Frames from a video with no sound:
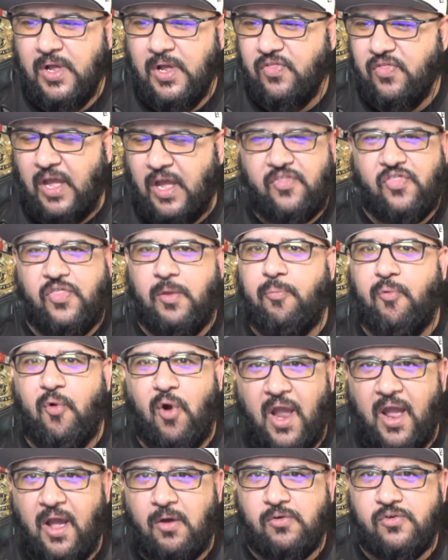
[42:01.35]
like the
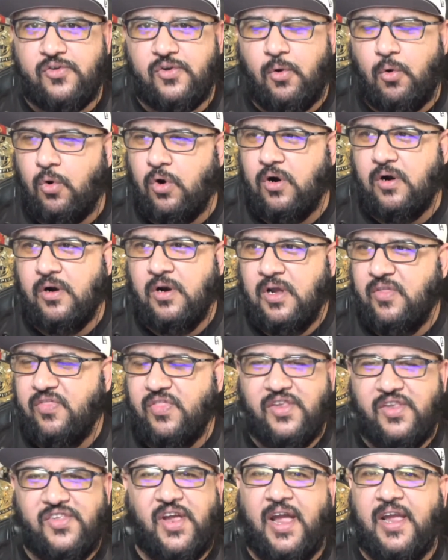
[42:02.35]
Browns or
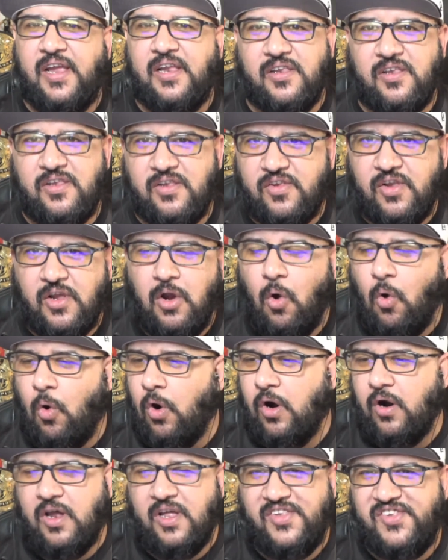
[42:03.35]
the Titans
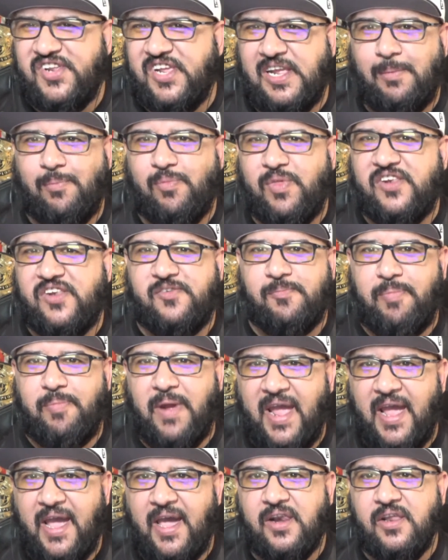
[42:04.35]
or a team that's
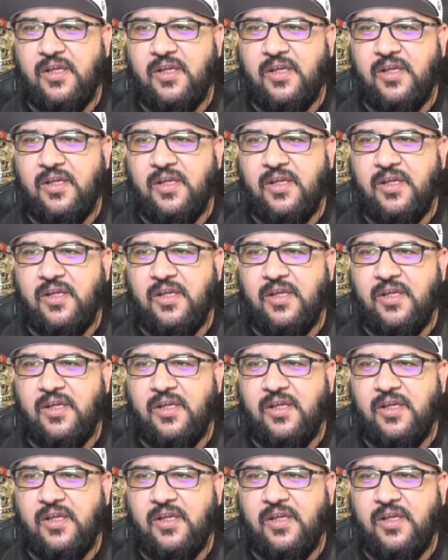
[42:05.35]
bad